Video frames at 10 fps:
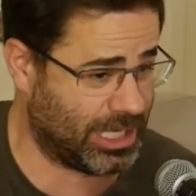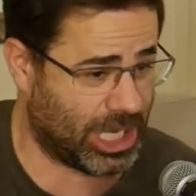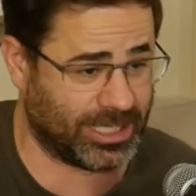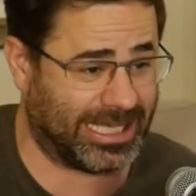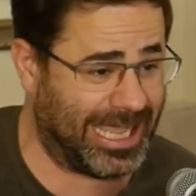you
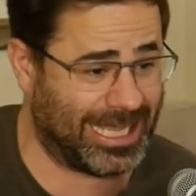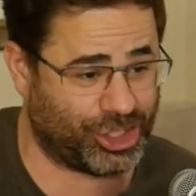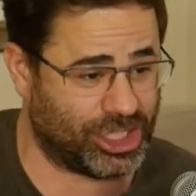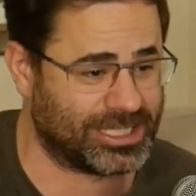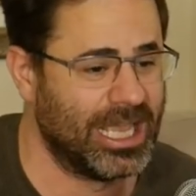know, you can't
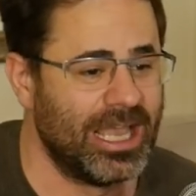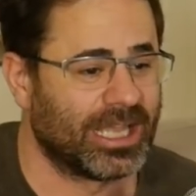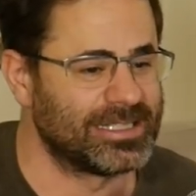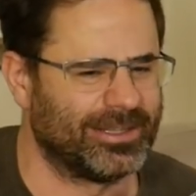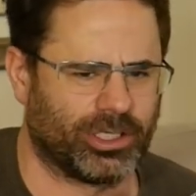just
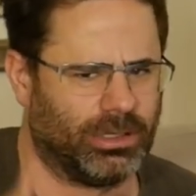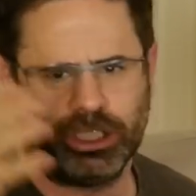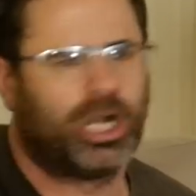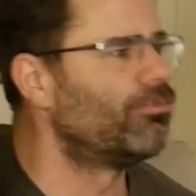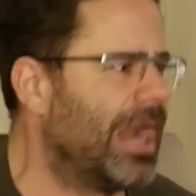because then they're
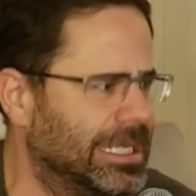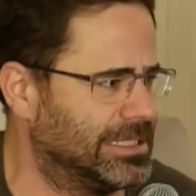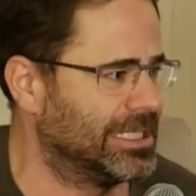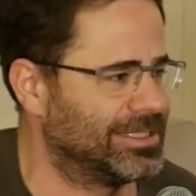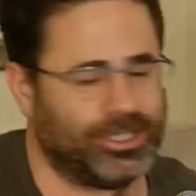going, you're
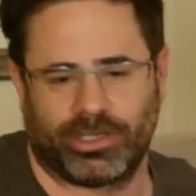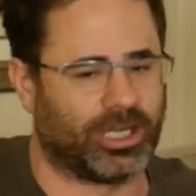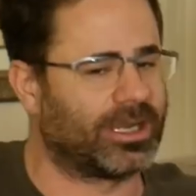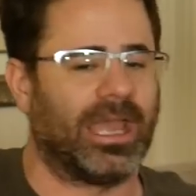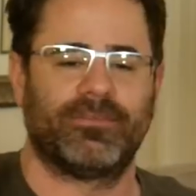racist. And you're
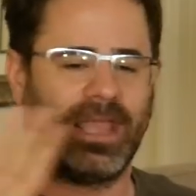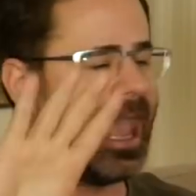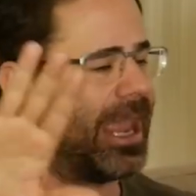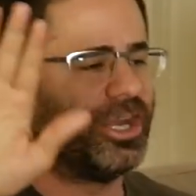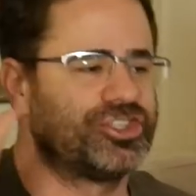going, okay,
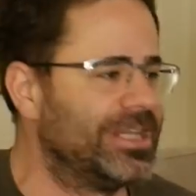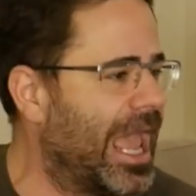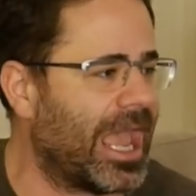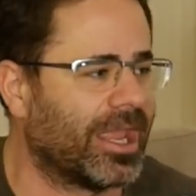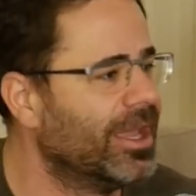hey, here's an
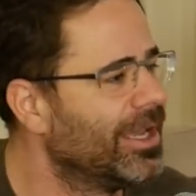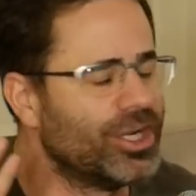A.